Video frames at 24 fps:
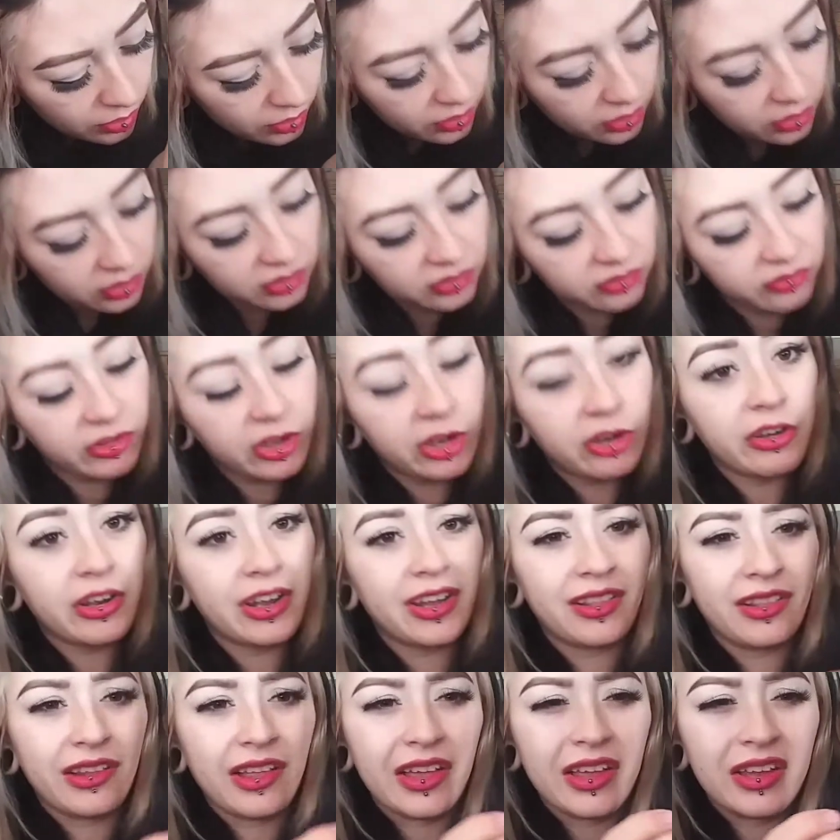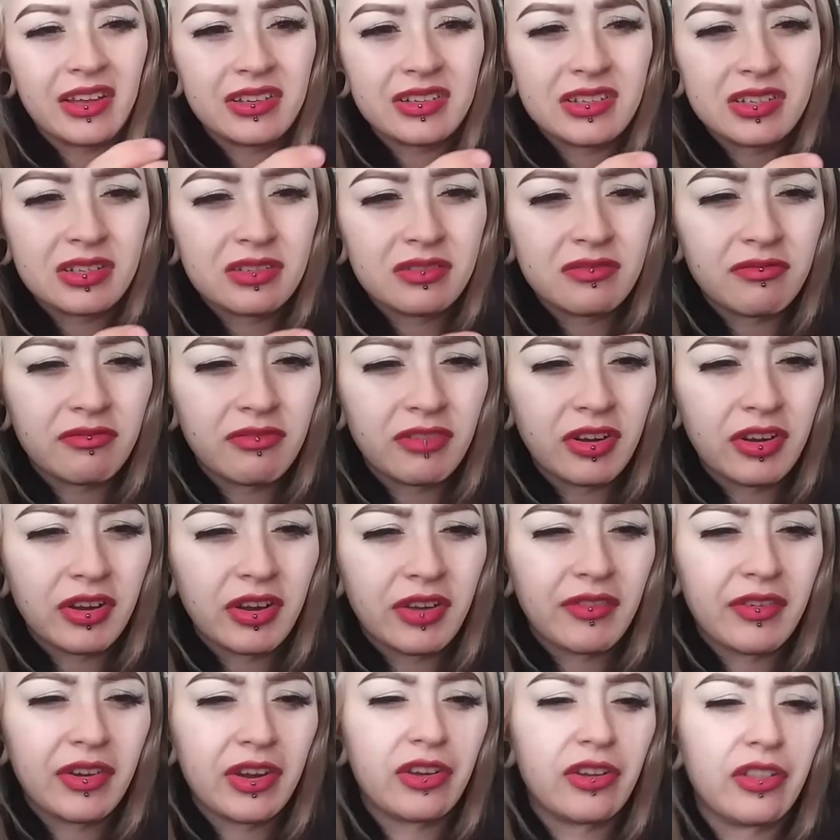And very light,
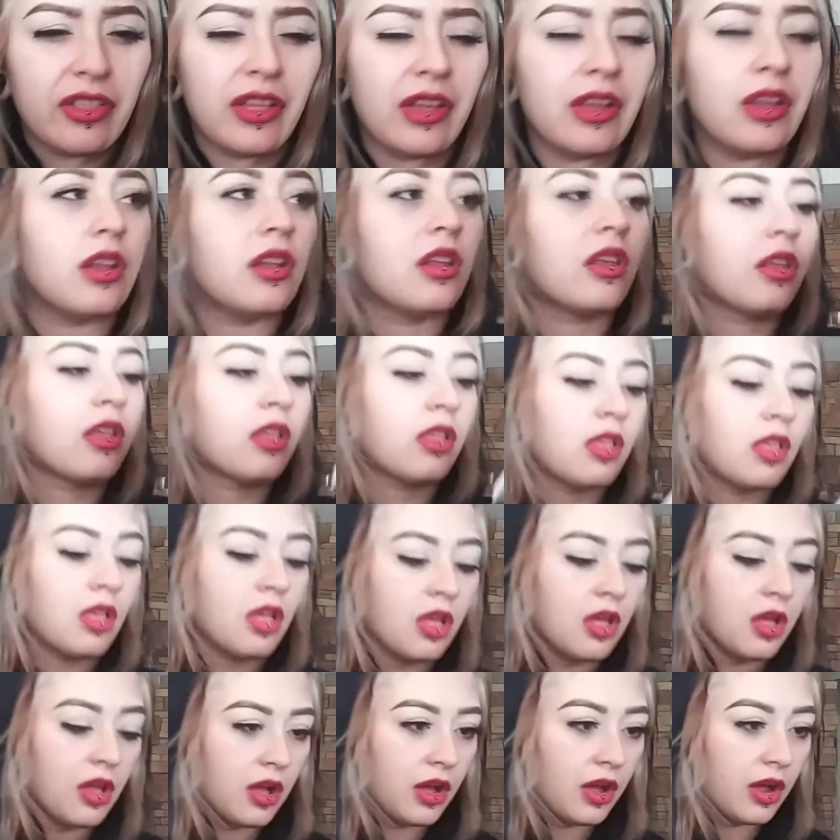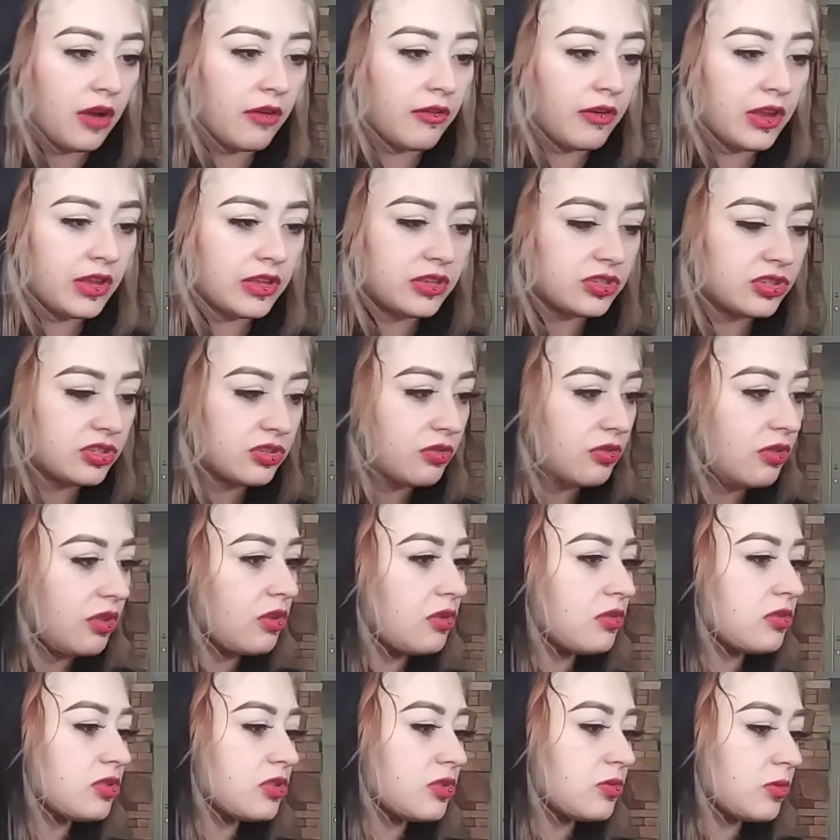very light. All right, so
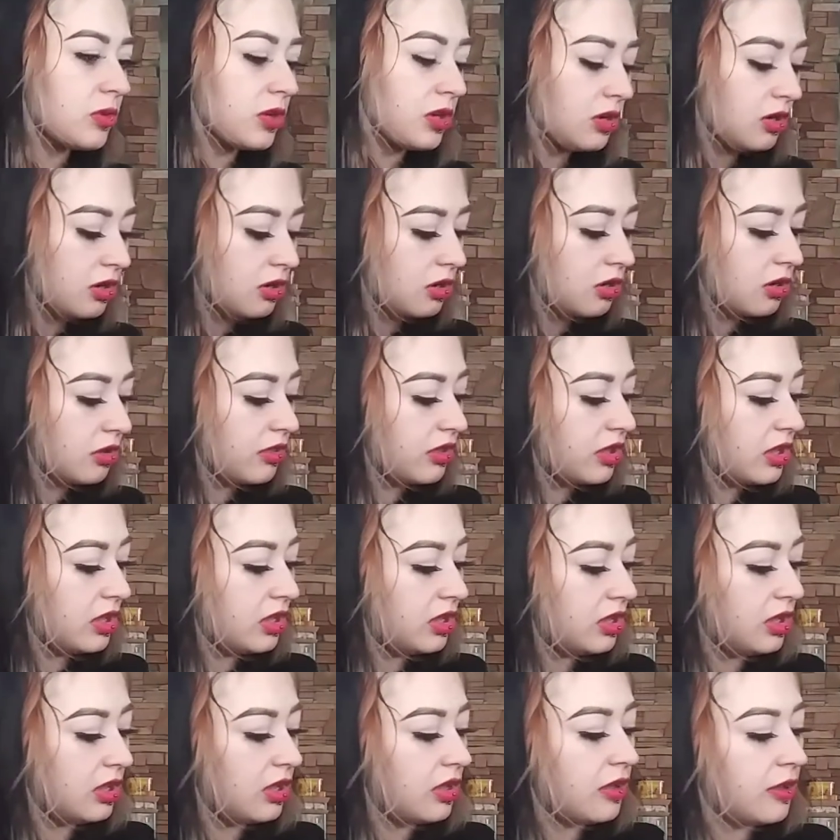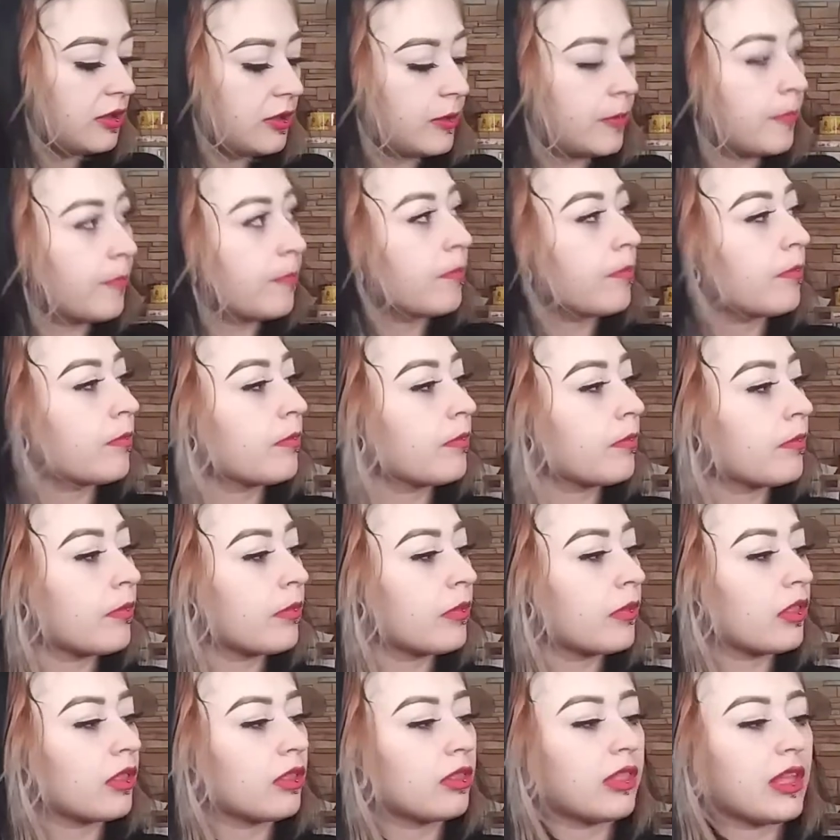those were the
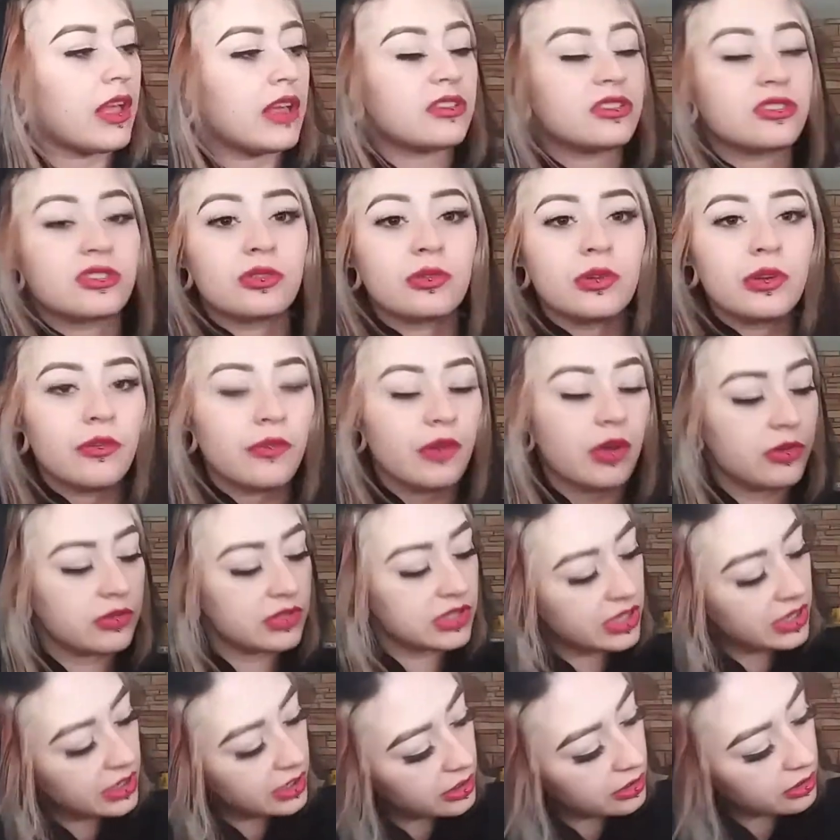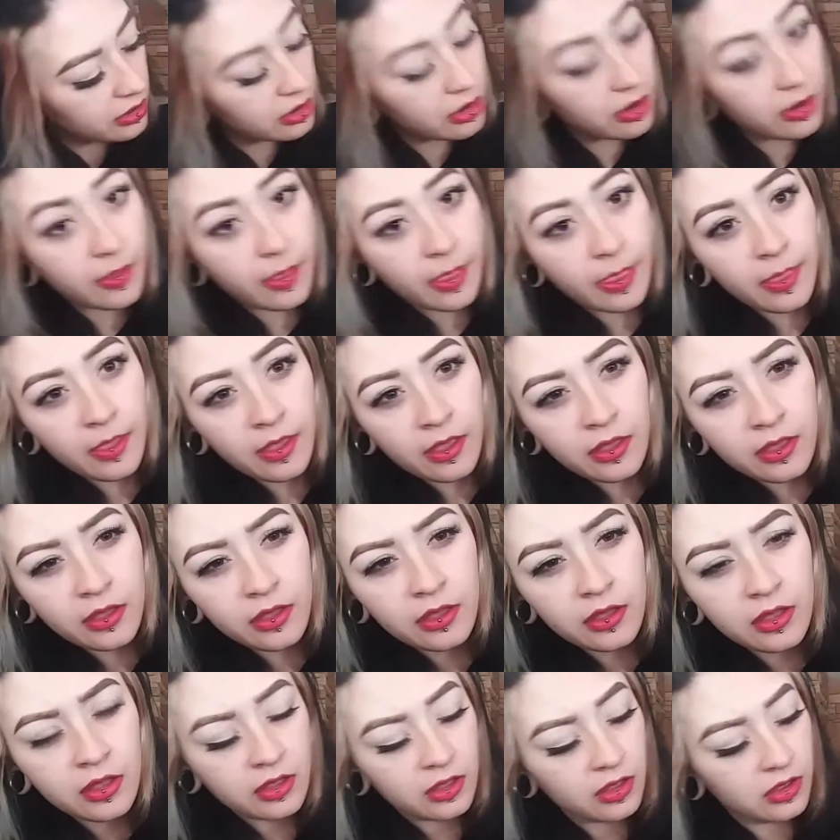last 3 rows here.
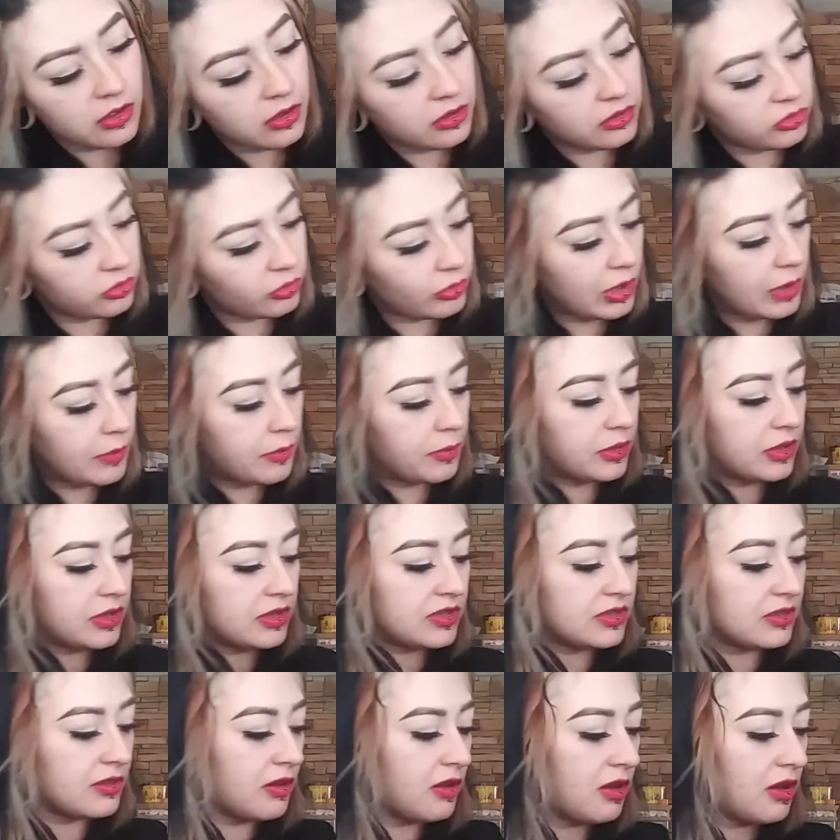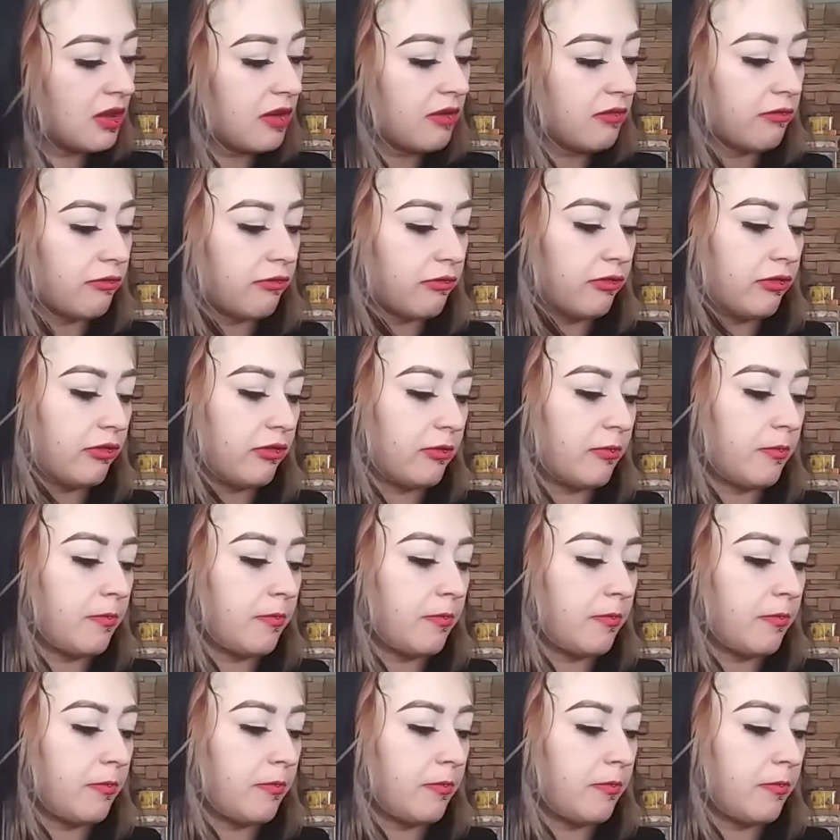Let's wipe this off.